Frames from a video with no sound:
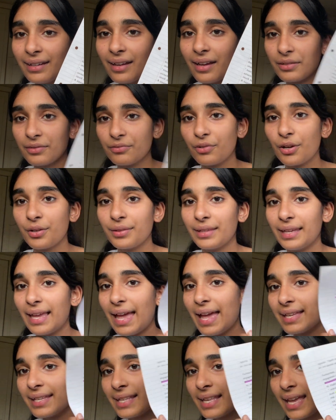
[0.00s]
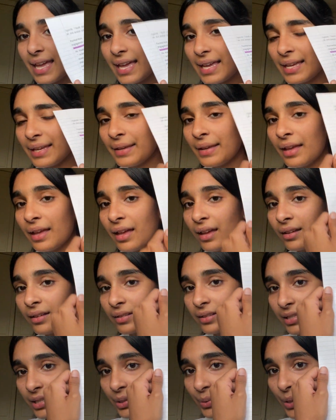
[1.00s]
I wrote the essay,
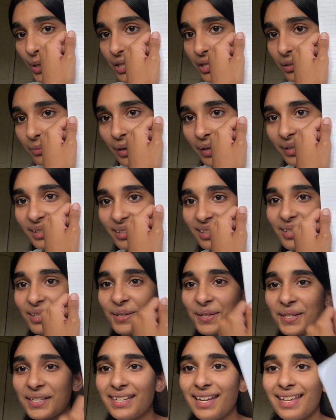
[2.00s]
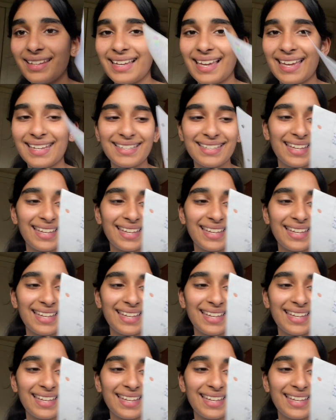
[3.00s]
squished my conclusion at the end